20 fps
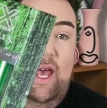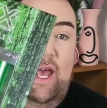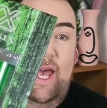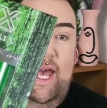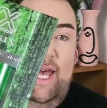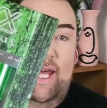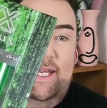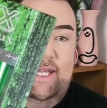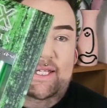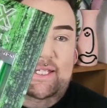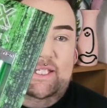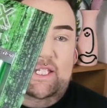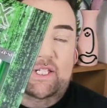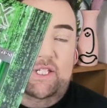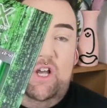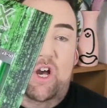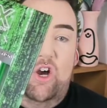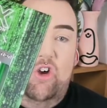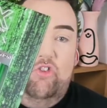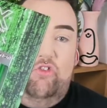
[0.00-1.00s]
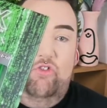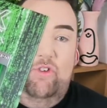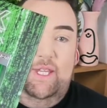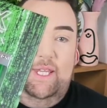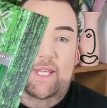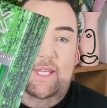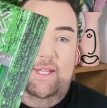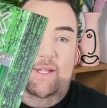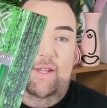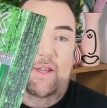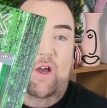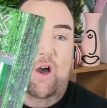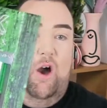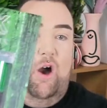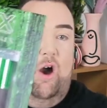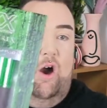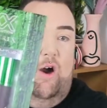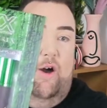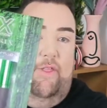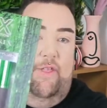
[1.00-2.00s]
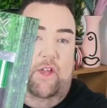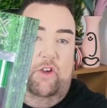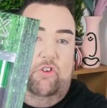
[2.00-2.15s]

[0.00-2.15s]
And it's a dark green. Oh,